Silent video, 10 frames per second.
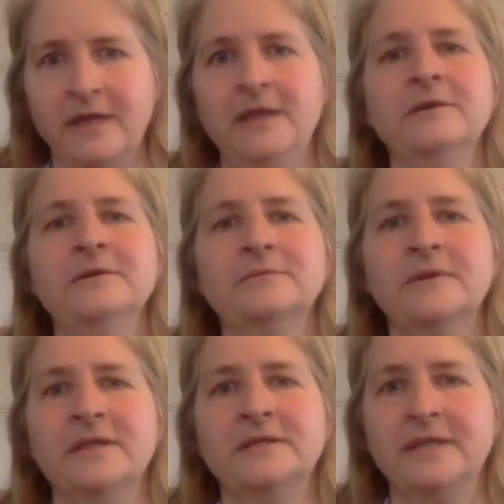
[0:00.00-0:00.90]
here's
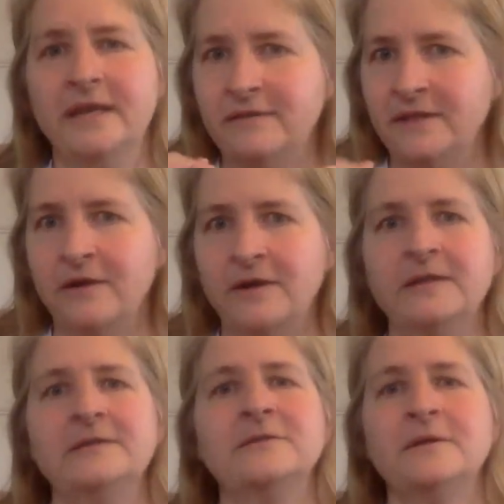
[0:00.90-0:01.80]
where the state of the art
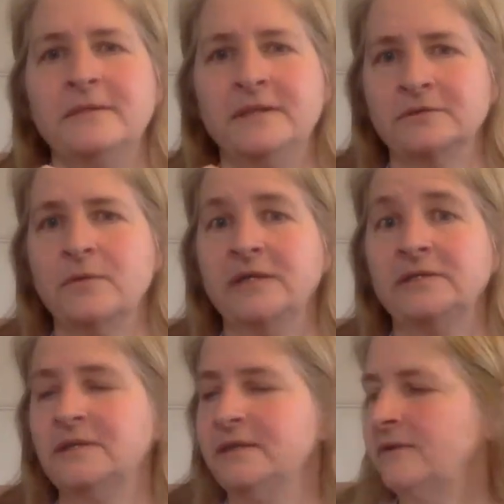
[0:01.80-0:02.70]
is on this
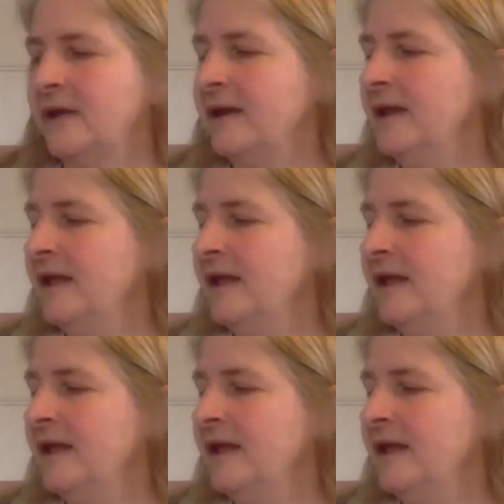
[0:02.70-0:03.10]
question, right?